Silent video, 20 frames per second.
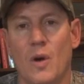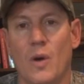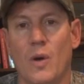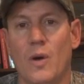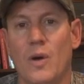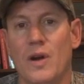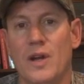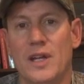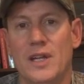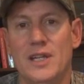
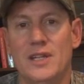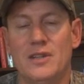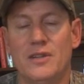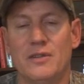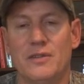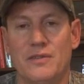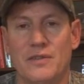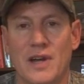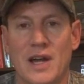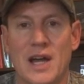or
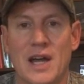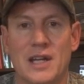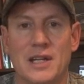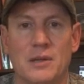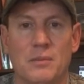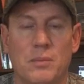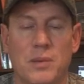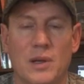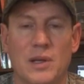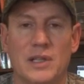either
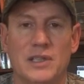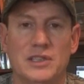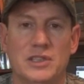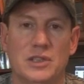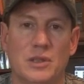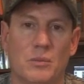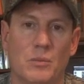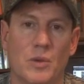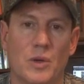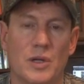find a
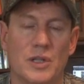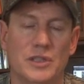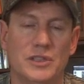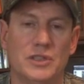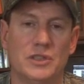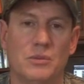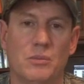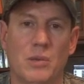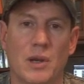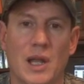place to
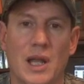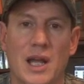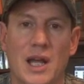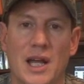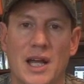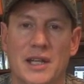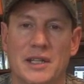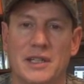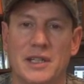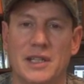brush your
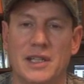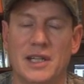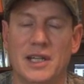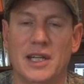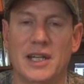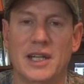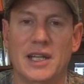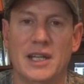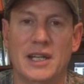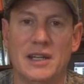blind
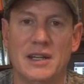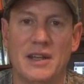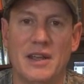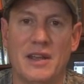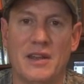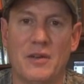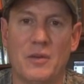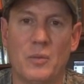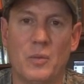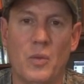in.
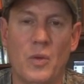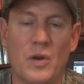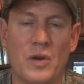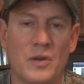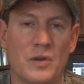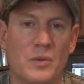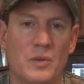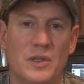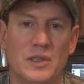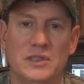And one
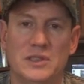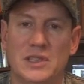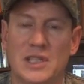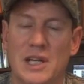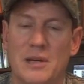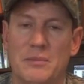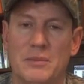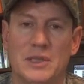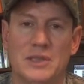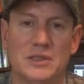of the reasons
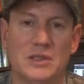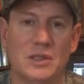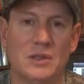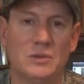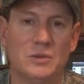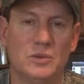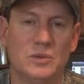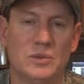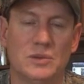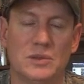I've been
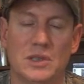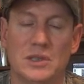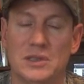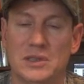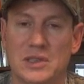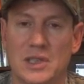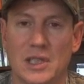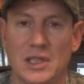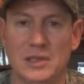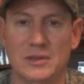so
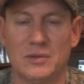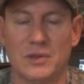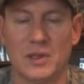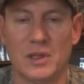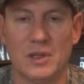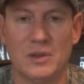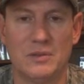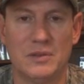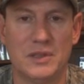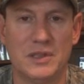
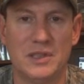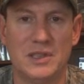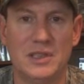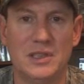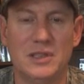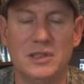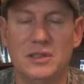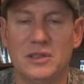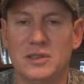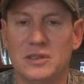successful over the
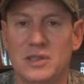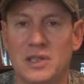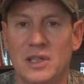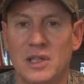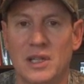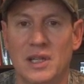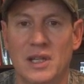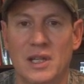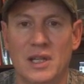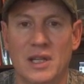years
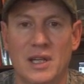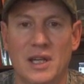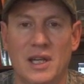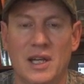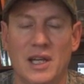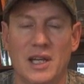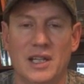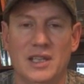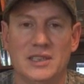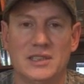
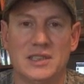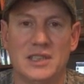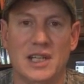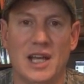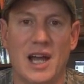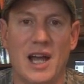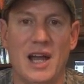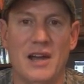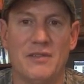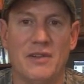is
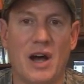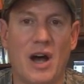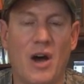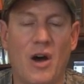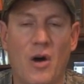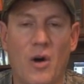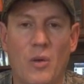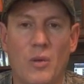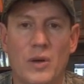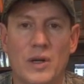I have
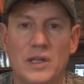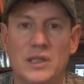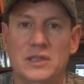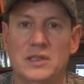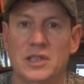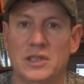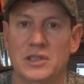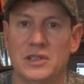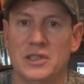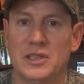
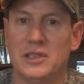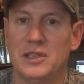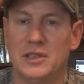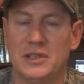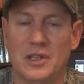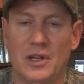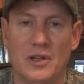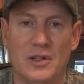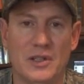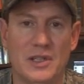always hunted a
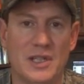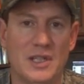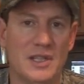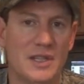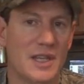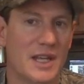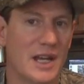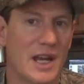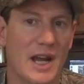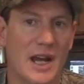turkey
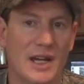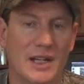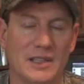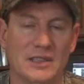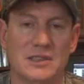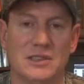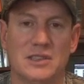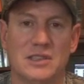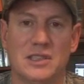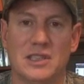that I
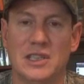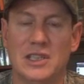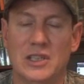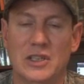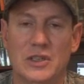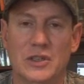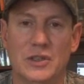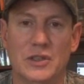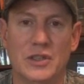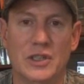
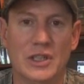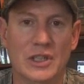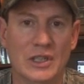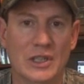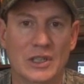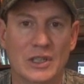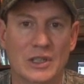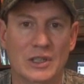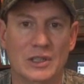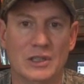considered
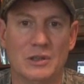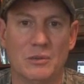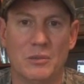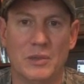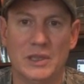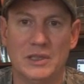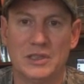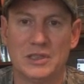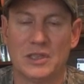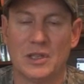to
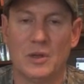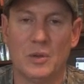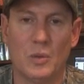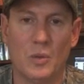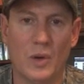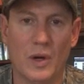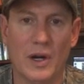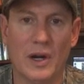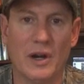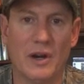be so
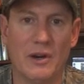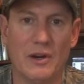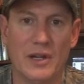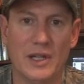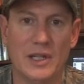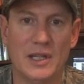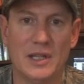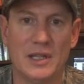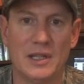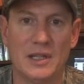
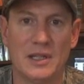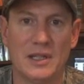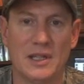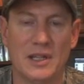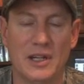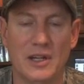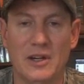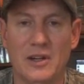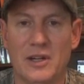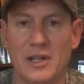wary
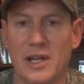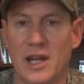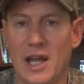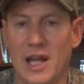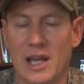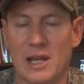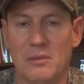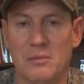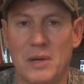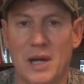here in
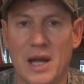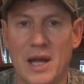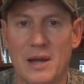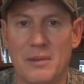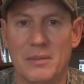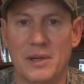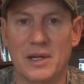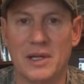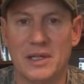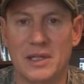
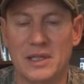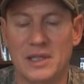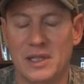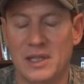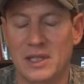Alabama